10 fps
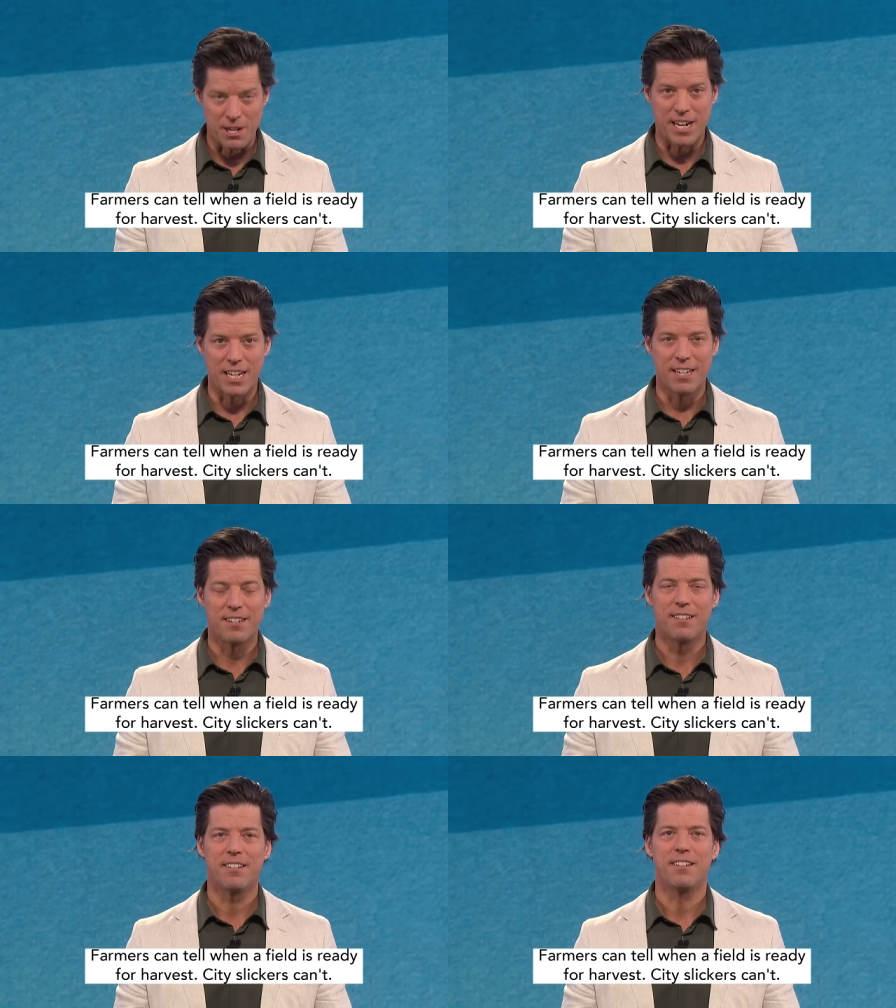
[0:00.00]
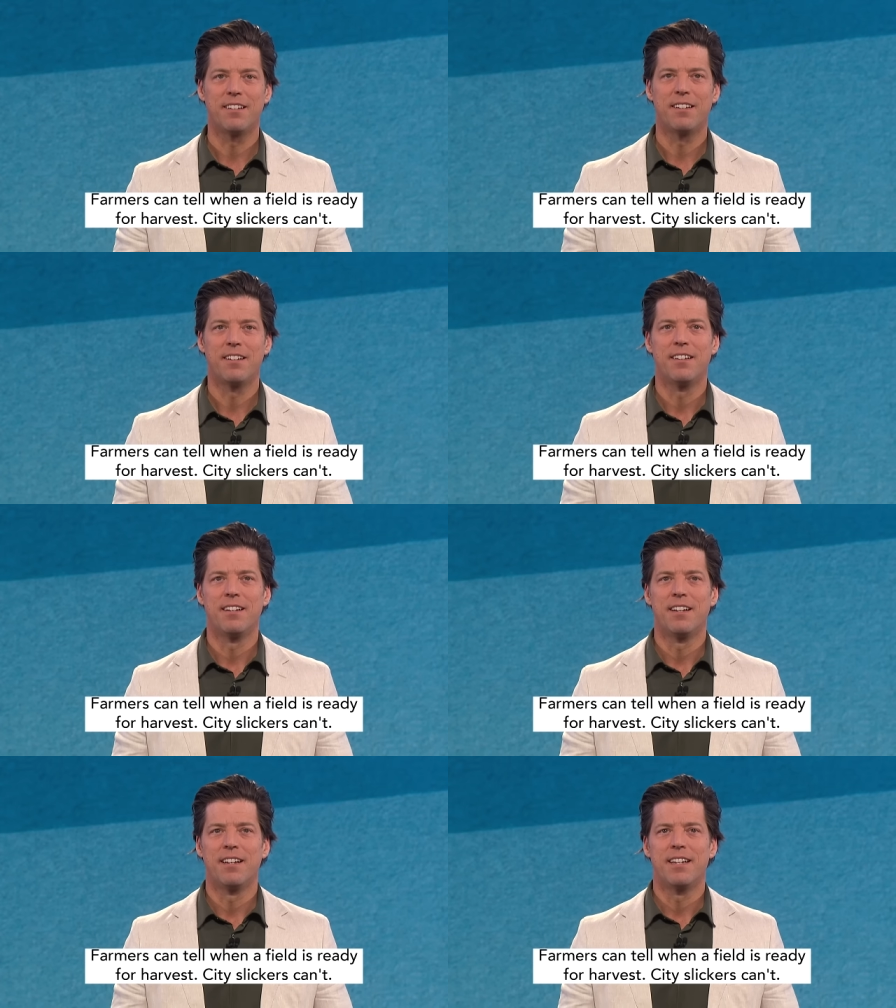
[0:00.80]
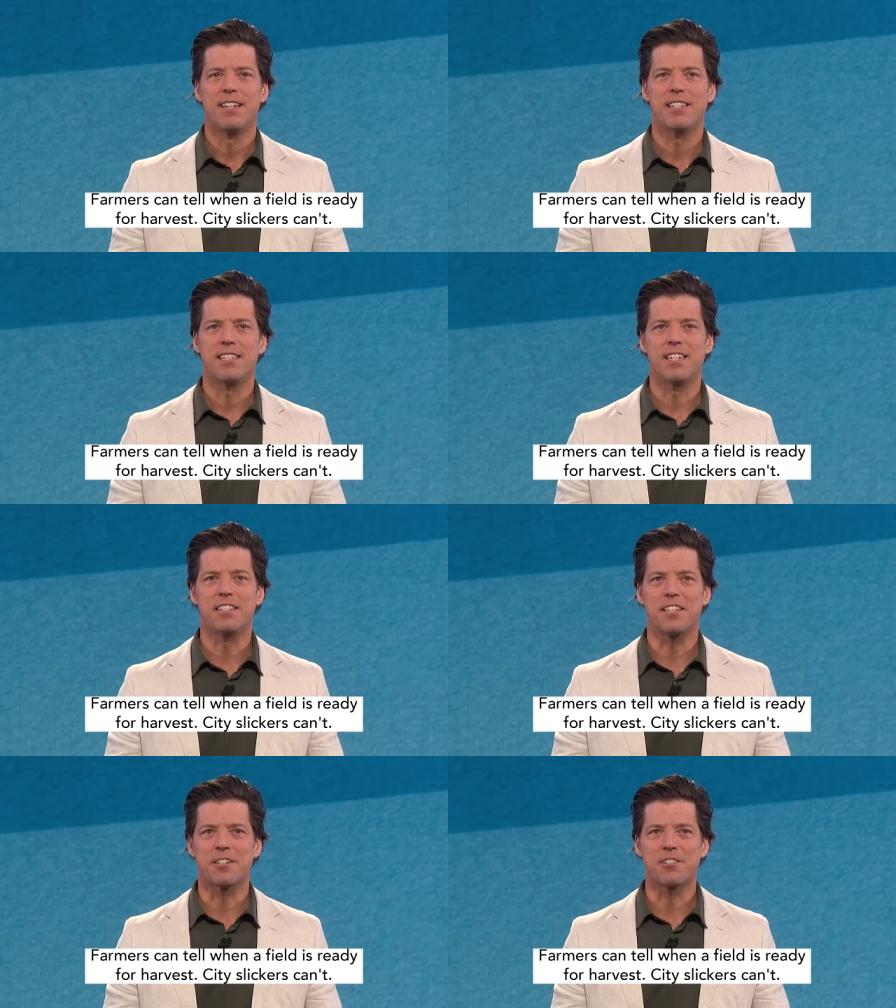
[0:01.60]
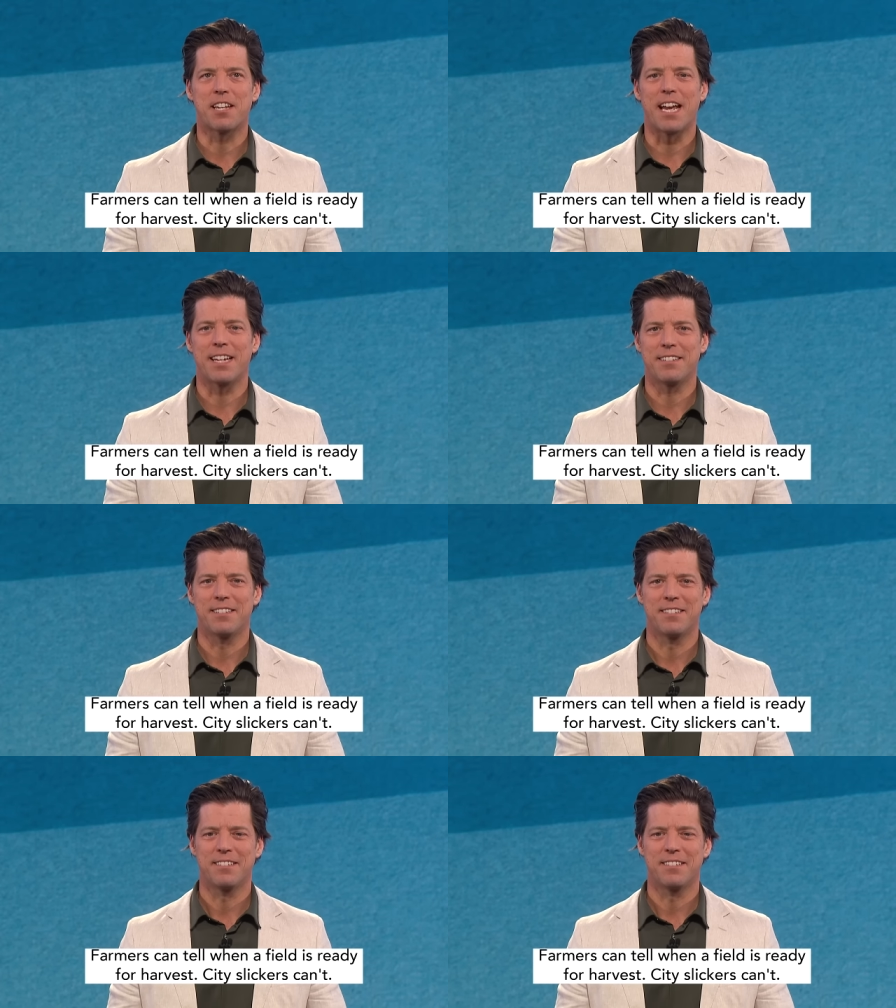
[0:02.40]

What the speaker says: ready. City slickers can't.